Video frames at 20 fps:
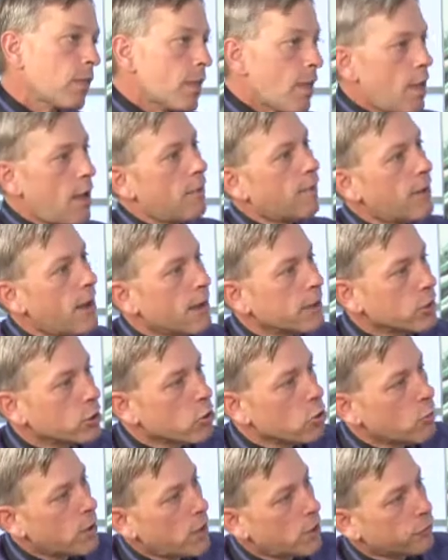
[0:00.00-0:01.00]
I've had to
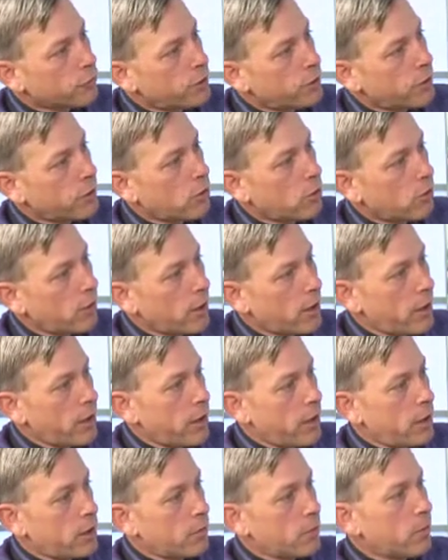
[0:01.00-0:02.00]
go out there
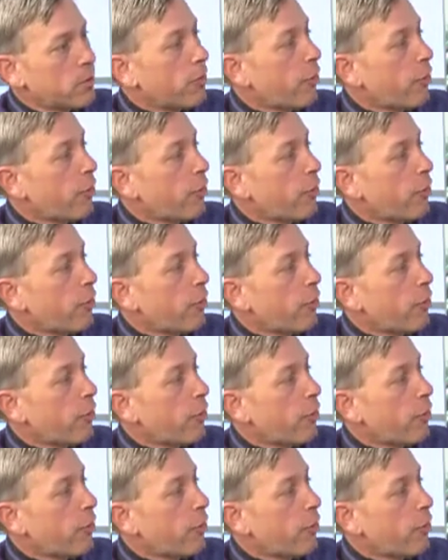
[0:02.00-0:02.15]
and